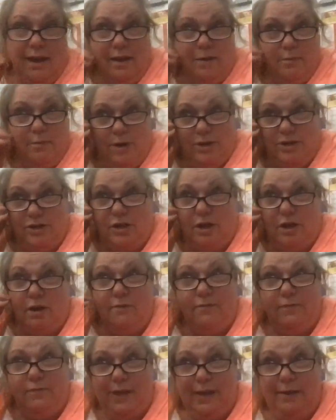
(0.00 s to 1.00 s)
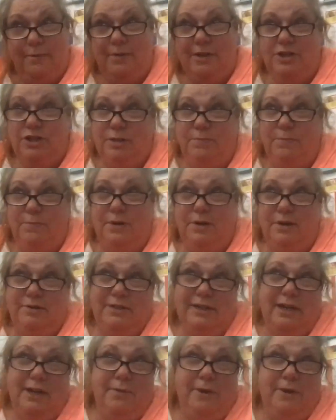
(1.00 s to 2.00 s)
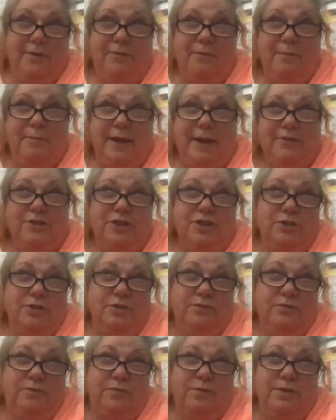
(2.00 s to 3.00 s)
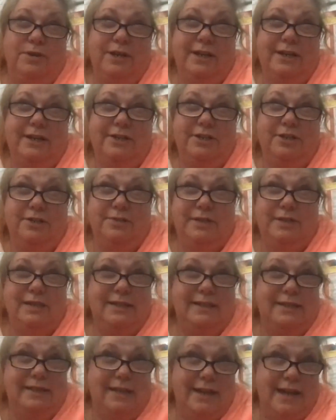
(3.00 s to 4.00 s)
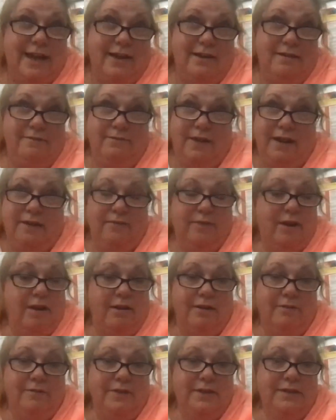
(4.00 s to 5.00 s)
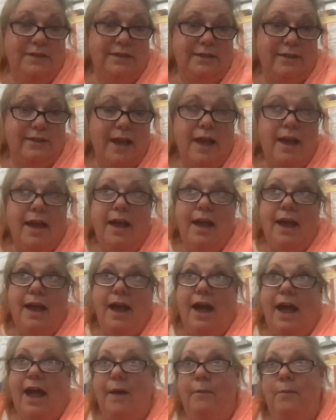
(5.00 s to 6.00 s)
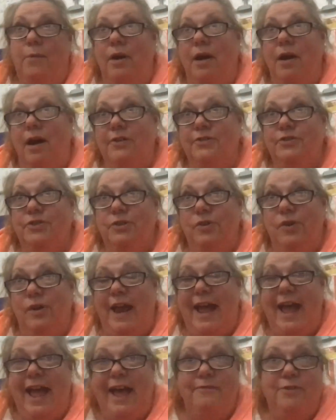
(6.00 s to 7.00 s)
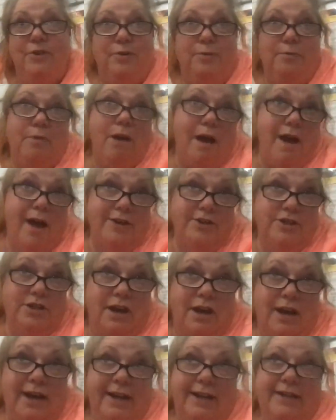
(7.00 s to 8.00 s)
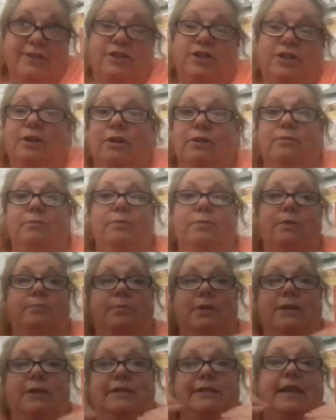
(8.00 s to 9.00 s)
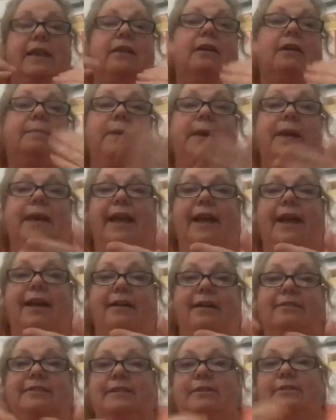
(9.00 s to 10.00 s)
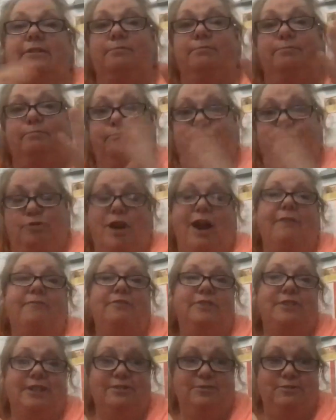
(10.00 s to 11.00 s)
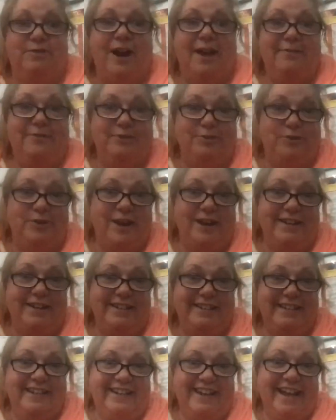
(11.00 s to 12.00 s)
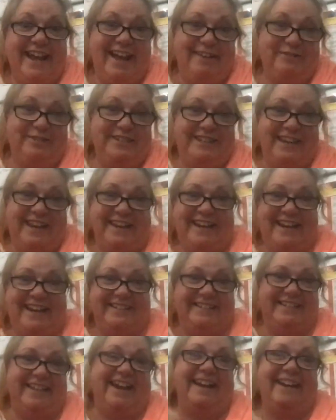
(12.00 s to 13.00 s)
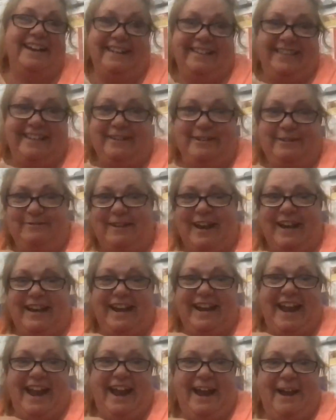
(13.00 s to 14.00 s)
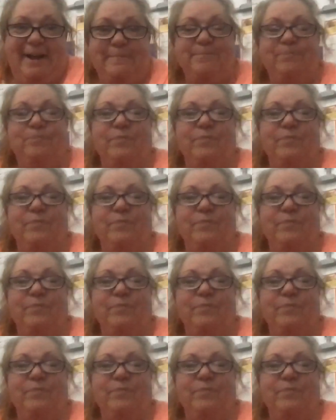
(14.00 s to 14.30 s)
which hopefully we should produce anywhere from about 240 to 260 out of every harvest. Um, we're also going to have a garage on it. So when we sell our PLs, the drivers can drive their trucks in and not have to stand outside like they do right now.